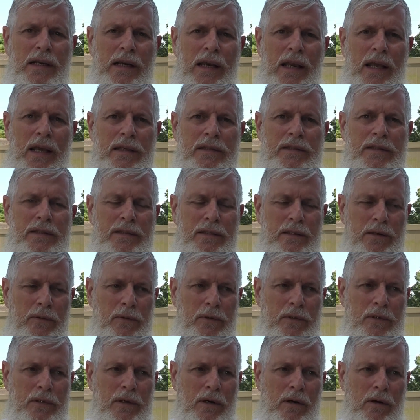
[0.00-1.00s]
classes, it
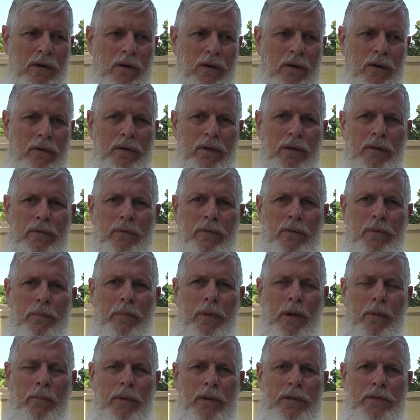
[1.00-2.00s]
was called, where
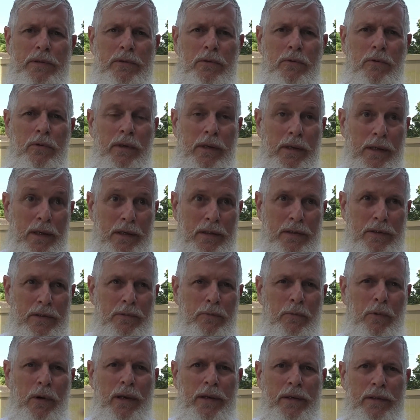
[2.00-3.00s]
public school
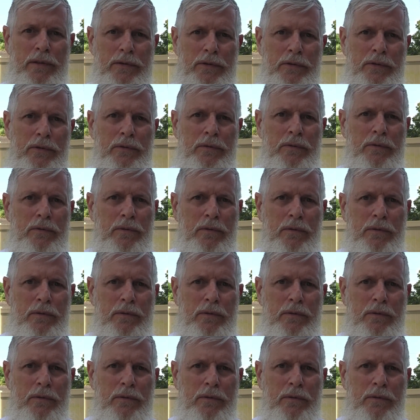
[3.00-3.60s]
kids went to